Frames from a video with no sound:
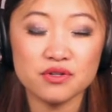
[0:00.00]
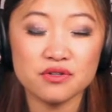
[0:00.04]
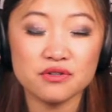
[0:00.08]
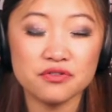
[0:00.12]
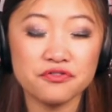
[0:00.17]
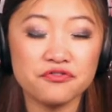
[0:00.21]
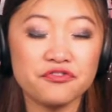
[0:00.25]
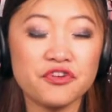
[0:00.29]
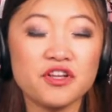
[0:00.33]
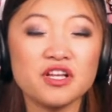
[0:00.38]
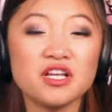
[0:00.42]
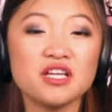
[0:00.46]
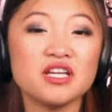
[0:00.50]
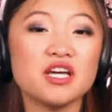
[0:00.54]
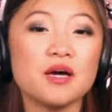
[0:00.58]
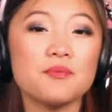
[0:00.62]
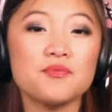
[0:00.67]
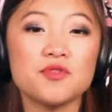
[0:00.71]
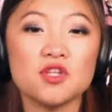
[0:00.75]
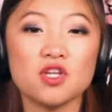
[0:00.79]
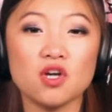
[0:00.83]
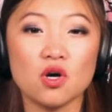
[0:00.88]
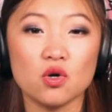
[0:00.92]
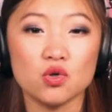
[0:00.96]
filling
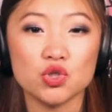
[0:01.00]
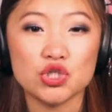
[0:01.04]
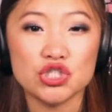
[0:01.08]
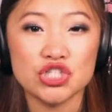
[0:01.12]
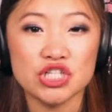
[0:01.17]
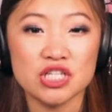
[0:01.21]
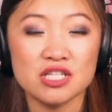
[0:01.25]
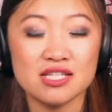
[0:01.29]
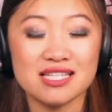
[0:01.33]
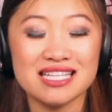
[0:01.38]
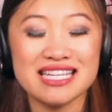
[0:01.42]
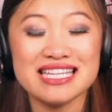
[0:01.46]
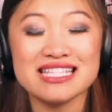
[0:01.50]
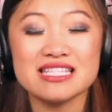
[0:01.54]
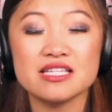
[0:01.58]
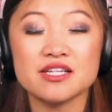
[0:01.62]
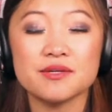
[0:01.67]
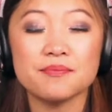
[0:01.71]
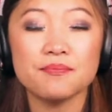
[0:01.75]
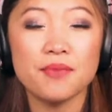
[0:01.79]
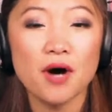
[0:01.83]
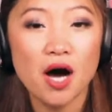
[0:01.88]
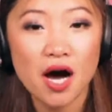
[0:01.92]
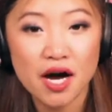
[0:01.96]
up the ocean is an
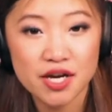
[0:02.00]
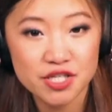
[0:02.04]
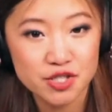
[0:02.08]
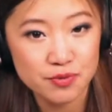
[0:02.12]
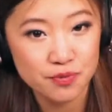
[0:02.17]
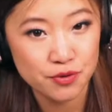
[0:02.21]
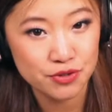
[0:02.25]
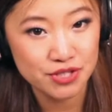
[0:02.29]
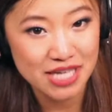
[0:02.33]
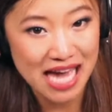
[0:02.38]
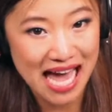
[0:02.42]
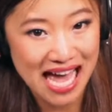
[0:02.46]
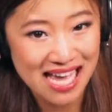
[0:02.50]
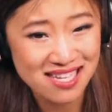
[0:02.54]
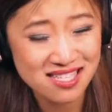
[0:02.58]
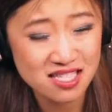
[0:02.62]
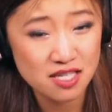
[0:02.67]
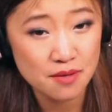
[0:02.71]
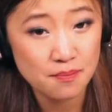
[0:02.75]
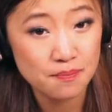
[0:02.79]
impossible task.